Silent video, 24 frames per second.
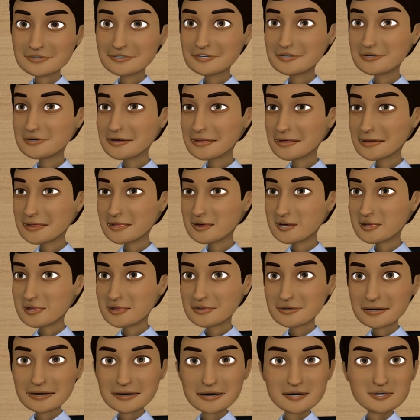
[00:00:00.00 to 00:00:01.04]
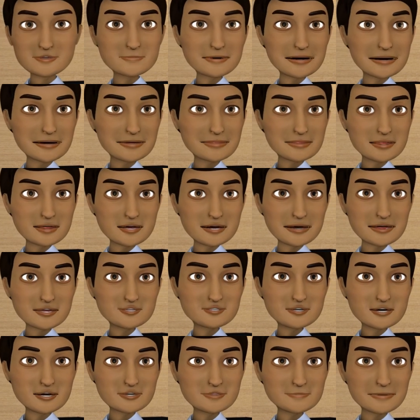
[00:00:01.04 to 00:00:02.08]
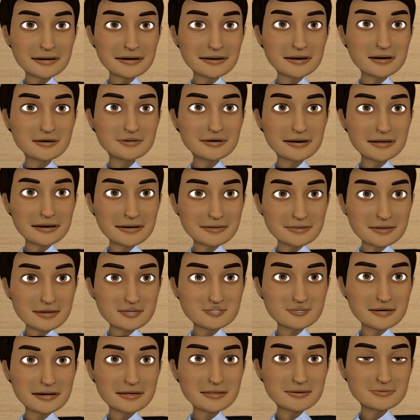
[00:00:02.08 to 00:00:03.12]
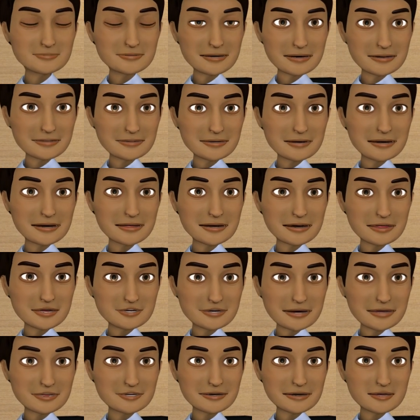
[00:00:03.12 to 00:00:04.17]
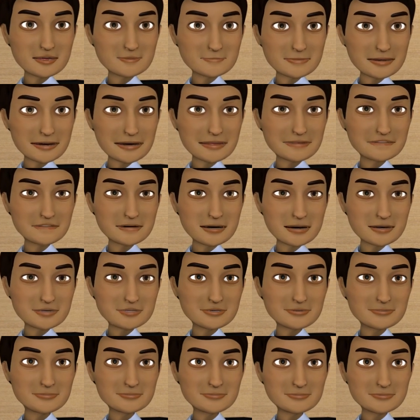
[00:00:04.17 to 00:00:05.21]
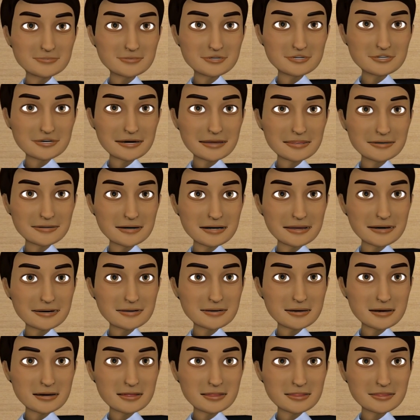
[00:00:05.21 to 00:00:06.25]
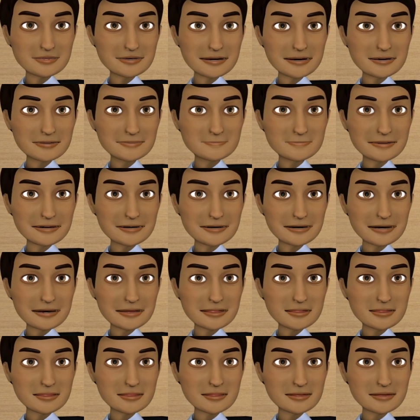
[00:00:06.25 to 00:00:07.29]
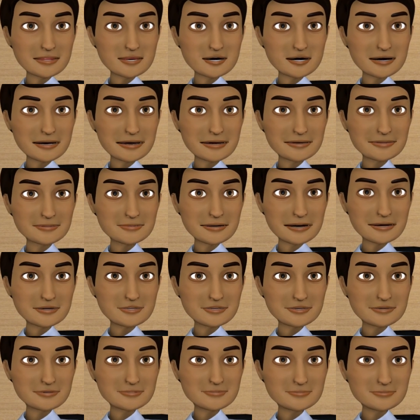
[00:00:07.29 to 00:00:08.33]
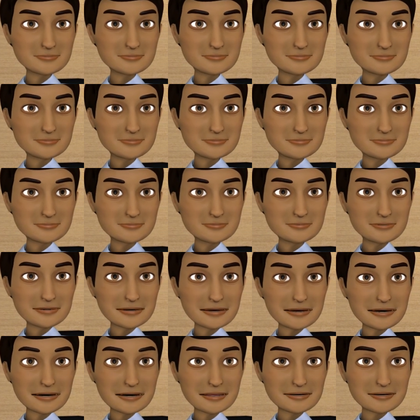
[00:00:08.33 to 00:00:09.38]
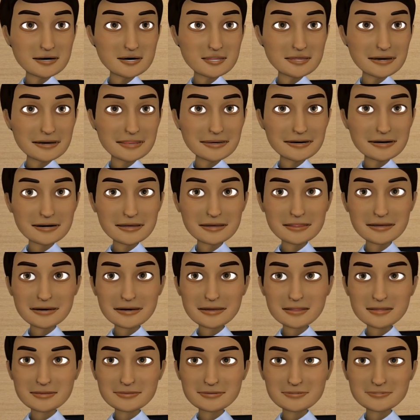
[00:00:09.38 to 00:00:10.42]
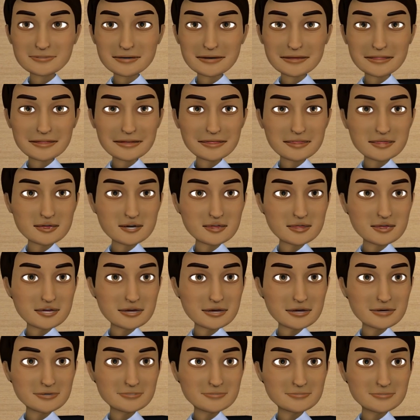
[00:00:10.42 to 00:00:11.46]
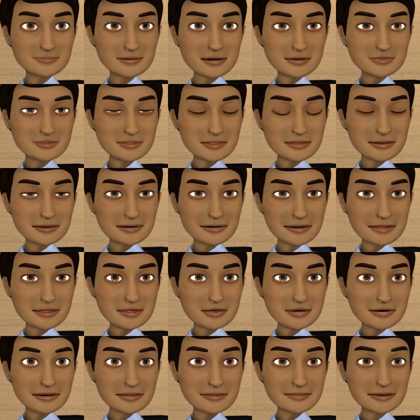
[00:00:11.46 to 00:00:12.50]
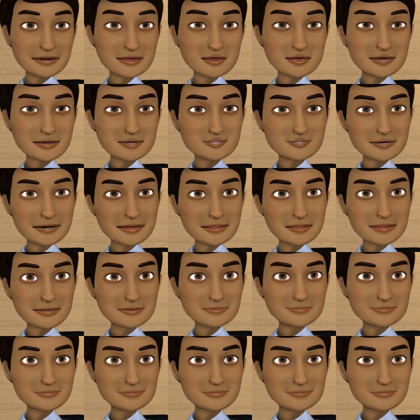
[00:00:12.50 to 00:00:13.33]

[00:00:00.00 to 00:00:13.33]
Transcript: We need to try our best to ensure my organization is getting what we are paying for once the contracts begin later this year. Is there anything else I need to know or take into consideration?